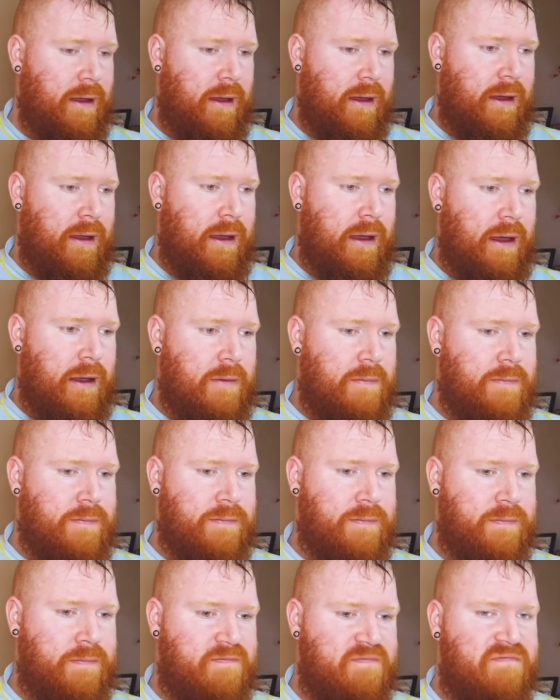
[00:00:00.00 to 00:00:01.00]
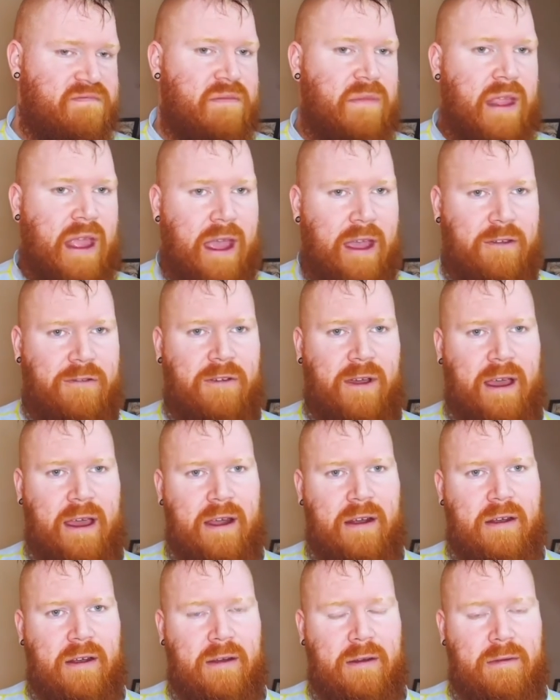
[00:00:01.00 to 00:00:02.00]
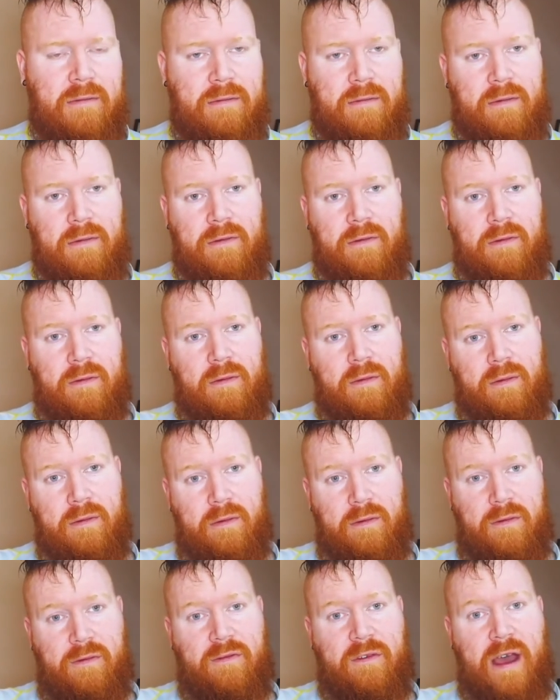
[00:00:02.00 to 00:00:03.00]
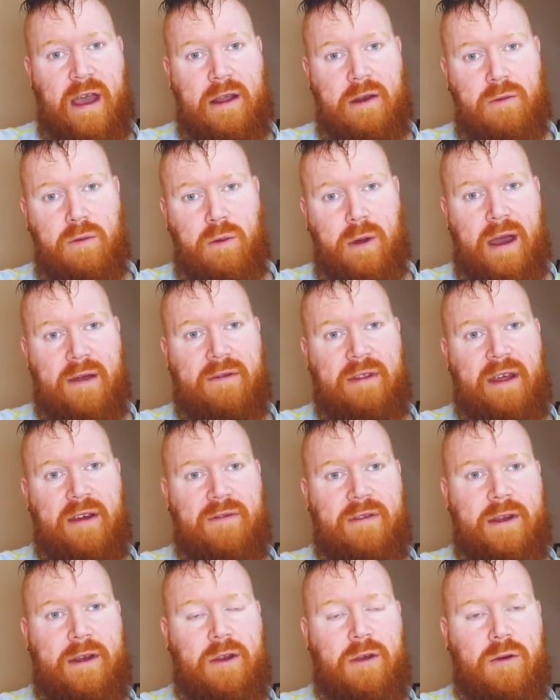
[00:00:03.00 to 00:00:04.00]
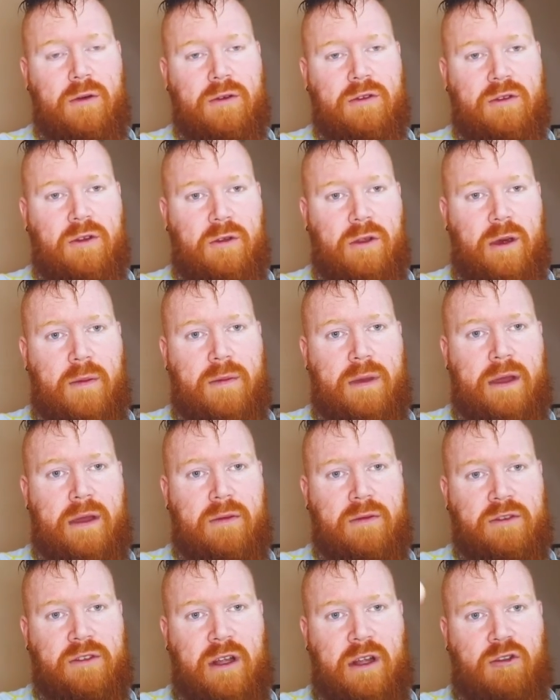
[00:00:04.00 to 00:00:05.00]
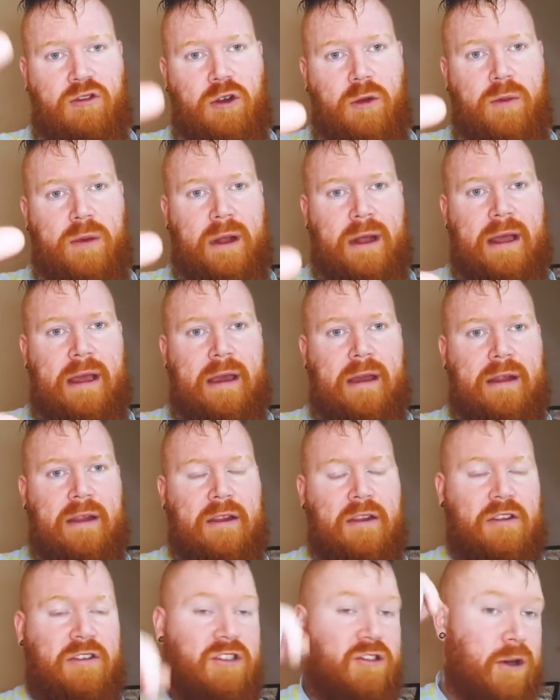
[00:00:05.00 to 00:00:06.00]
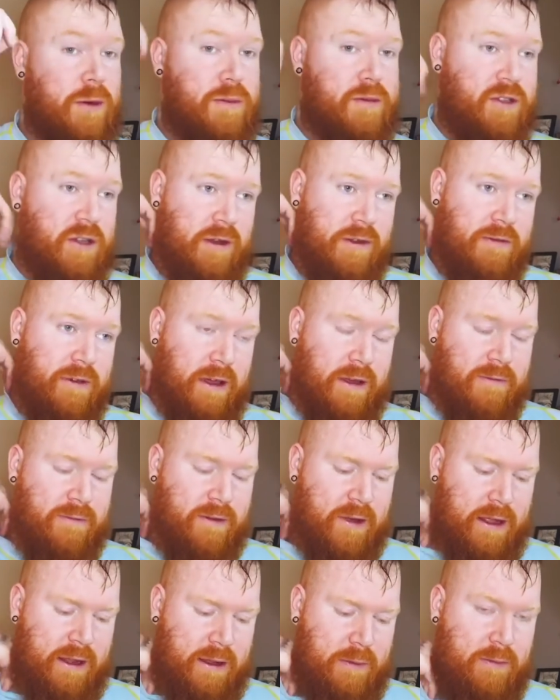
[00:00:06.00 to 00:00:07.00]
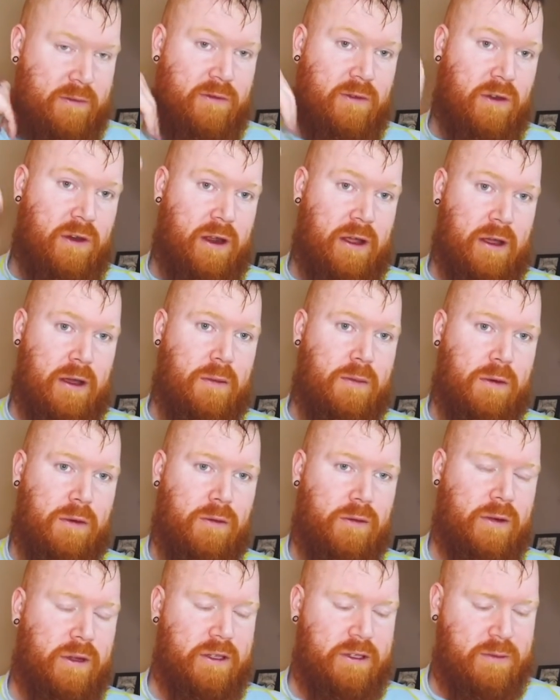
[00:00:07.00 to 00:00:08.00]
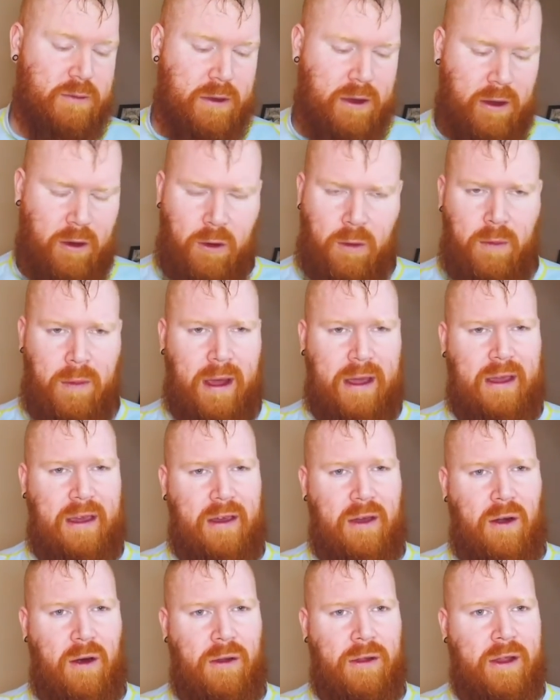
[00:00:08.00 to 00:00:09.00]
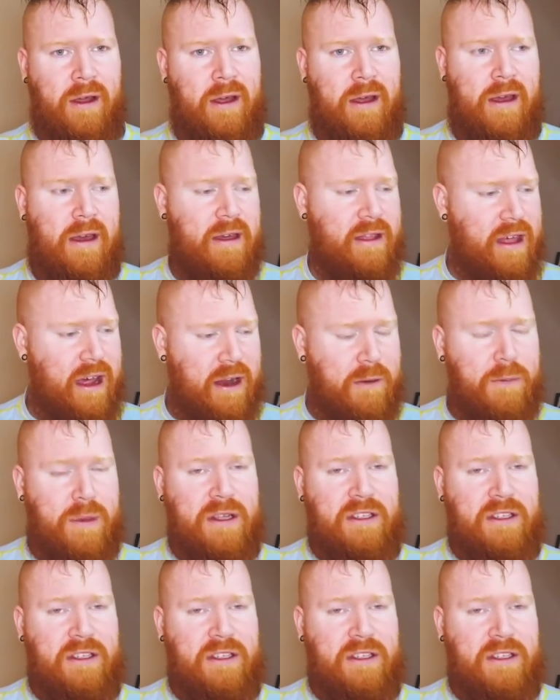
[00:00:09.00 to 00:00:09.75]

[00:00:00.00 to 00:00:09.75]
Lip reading: If I can find whatever that video was or that beer was, I'll drop a link in the description if I can find it before I upload this. But oh my god, there have